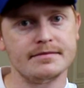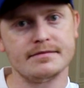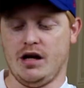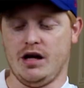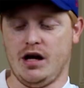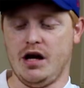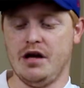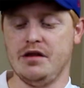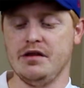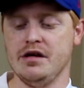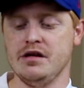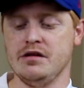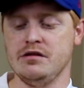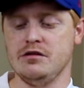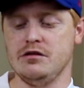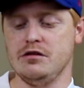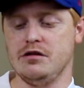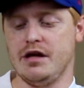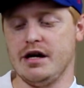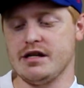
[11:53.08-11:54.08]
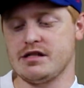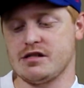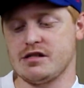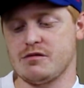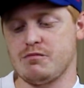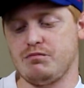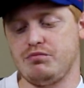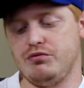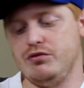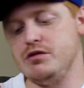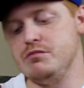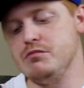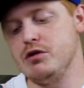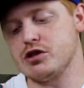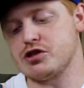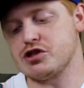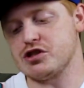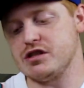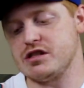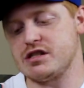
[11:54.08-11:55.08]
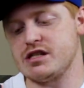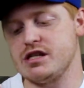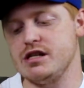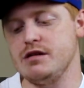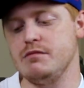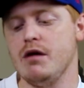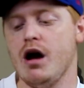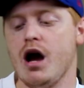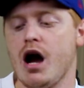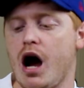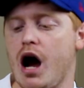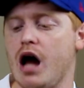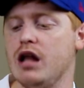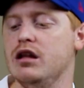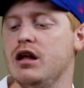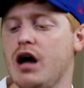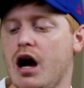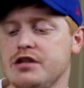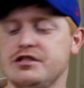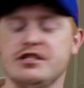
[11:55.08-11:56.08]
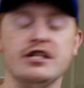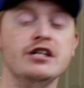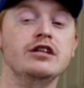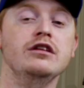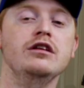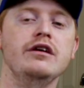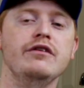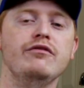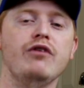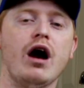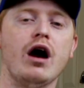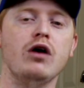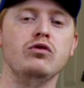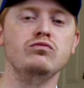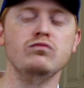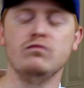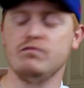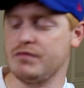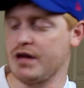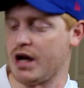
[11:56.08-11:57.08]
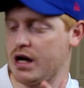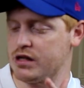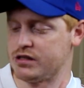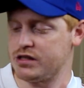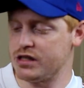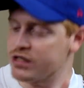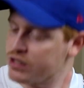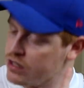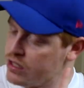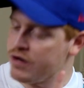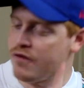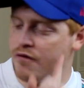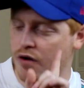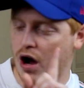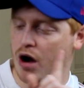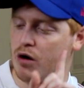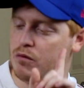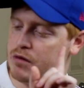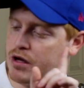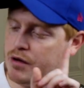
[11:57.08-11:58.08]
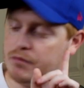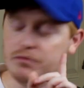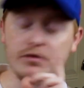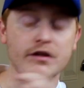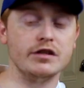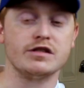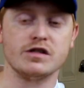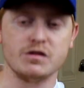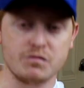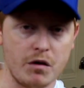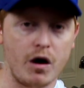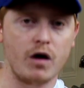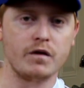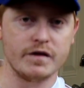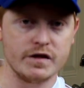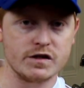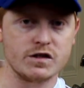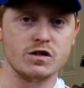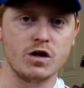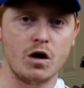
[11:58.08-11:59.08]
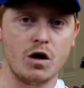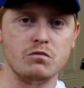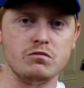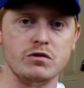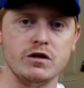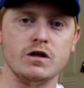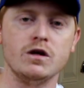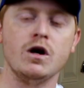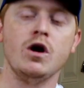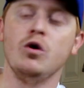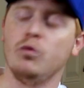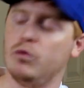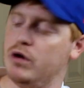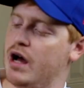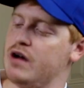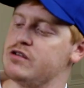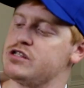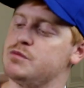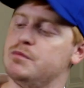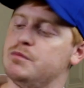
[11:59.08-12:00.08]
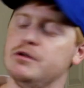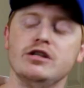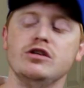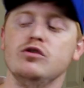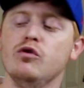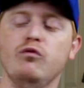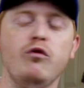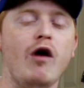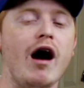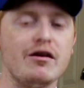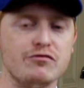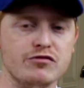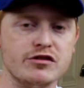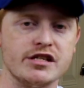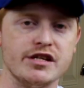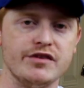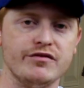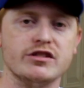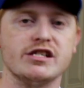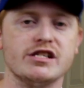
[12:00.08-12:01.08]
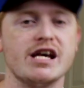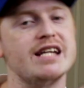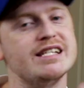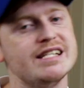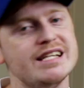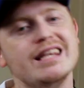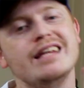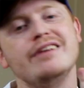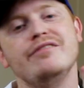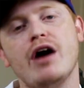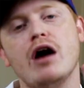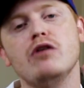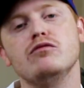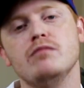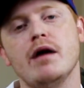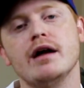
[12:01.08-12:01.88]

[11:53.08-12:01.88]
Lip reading: And then that's pretty much the team. I did leave out, and this is on me. When I was speaking of wide receivers, I did leave out my